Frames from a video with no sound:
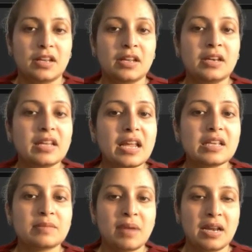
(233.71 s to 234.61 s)
In
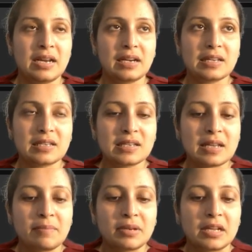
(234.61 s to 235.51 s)
case my linked list is
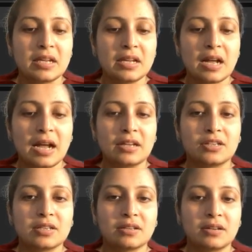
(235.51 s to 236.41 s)
empty, I
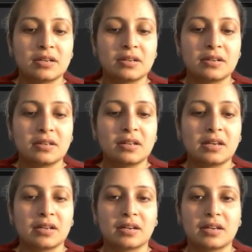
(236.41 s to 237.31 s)
just return the
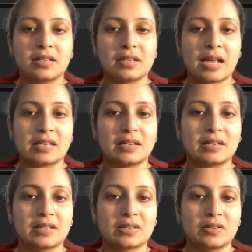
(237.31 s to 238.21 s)
linked list as it
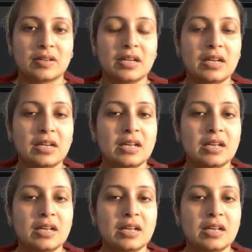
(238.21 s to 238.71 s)
is, okay?